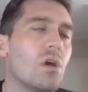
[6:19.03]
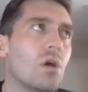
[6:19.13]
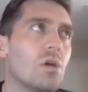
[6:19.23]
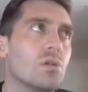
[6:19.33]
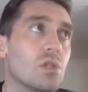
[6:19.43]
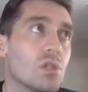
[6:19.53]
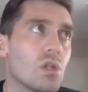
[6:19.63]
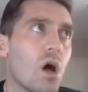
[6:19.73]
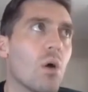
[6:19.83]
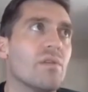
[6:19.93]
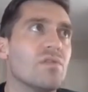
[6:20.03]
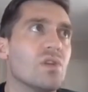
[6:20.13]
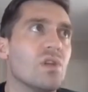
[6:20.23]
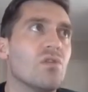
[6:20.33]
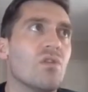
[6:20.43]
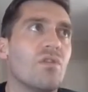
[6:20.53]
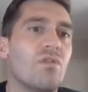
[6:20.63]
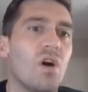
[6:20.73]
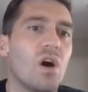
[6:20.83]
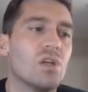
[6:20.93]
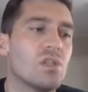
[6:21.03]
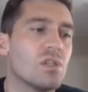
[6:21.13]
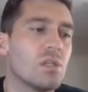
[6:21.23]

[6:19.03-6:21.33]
to start with. So in your first